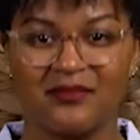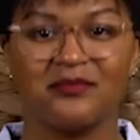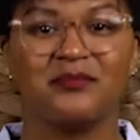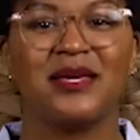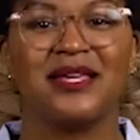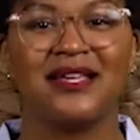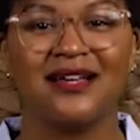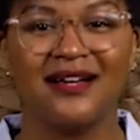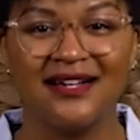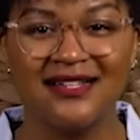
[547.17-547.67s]

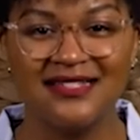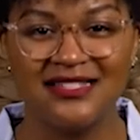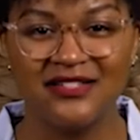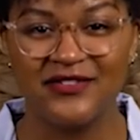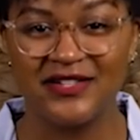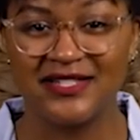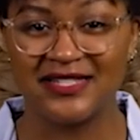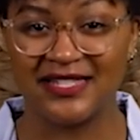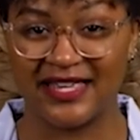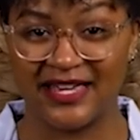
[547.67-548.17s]
Because of
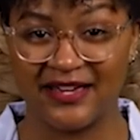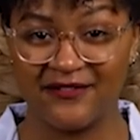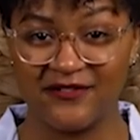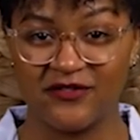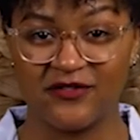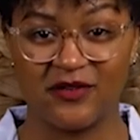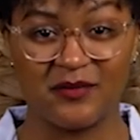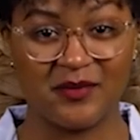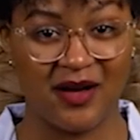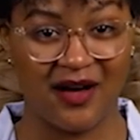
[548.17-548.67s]
his gift
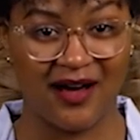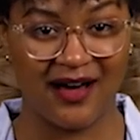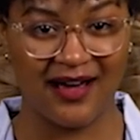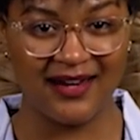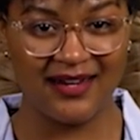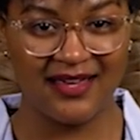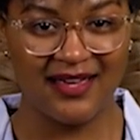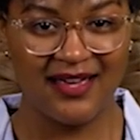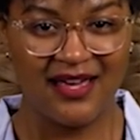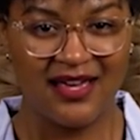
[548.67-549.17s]
from
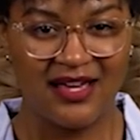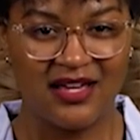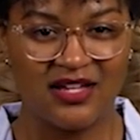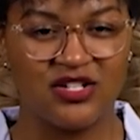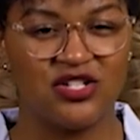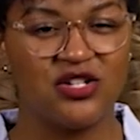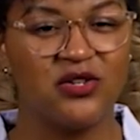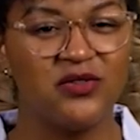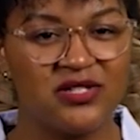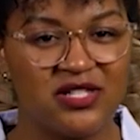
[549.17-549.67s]
God,
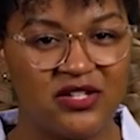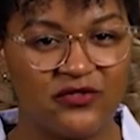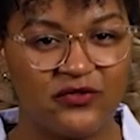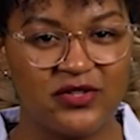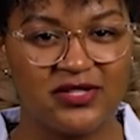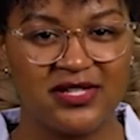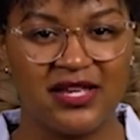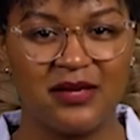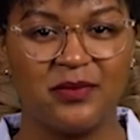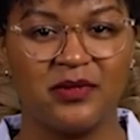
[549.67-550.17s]
Joseph
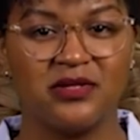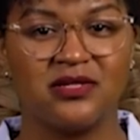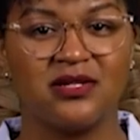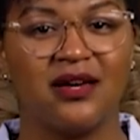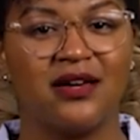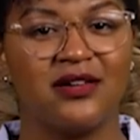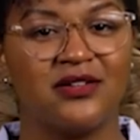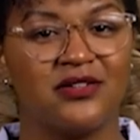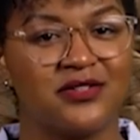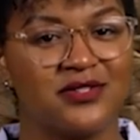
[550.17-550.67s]
was able to
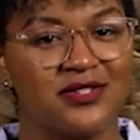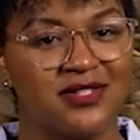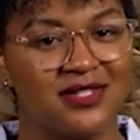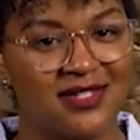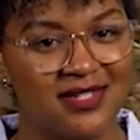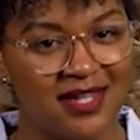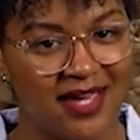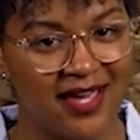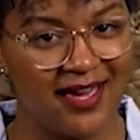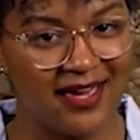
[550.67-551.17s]

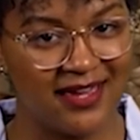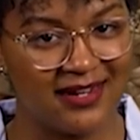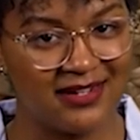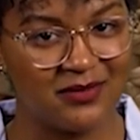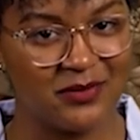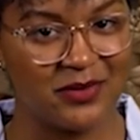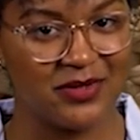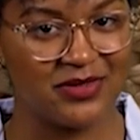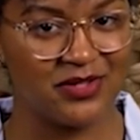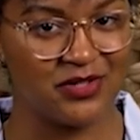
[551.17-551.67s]
understand
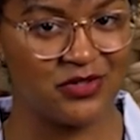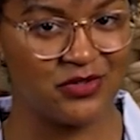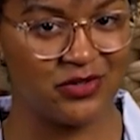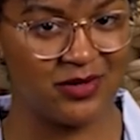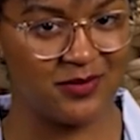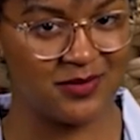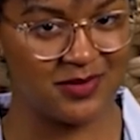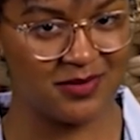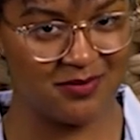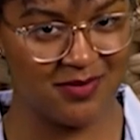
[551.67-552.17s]
what the
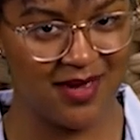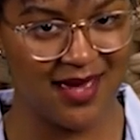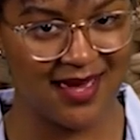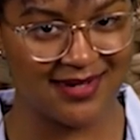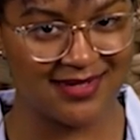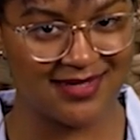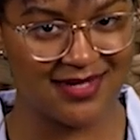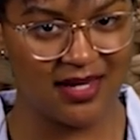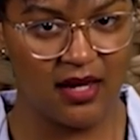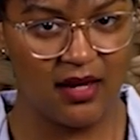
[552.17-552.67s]
dreams
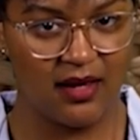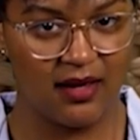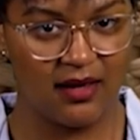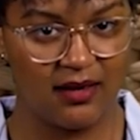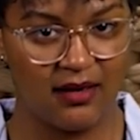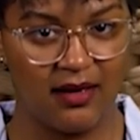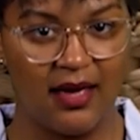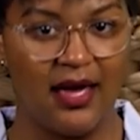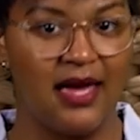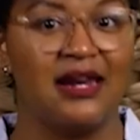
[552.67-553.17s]
meant.
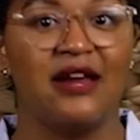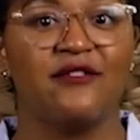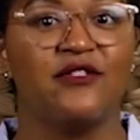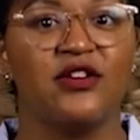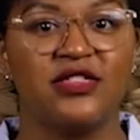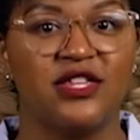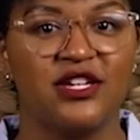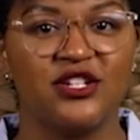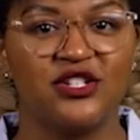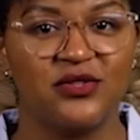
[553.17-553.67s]
And
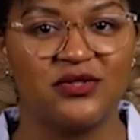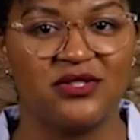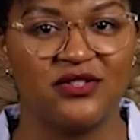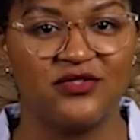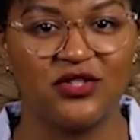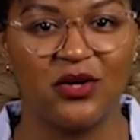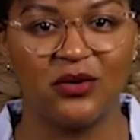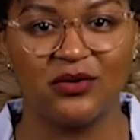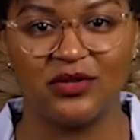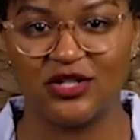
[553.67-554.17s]
everything Joseph
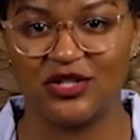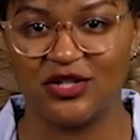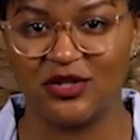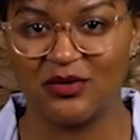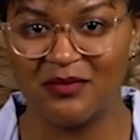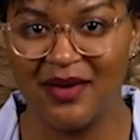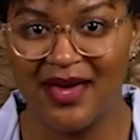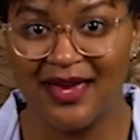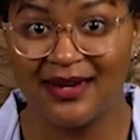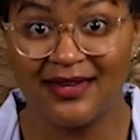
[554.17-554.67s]
told the 2
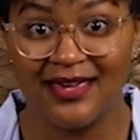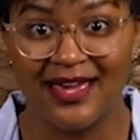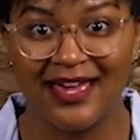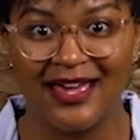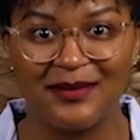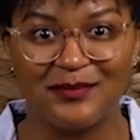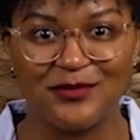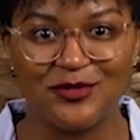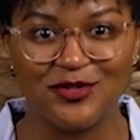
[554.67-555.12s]
men came